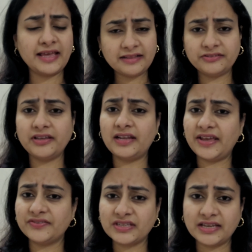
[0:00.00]
healthcare,
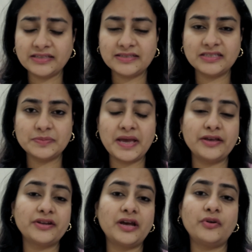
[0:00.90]
life sciences
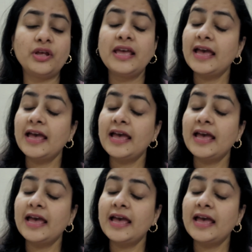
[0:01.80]
background,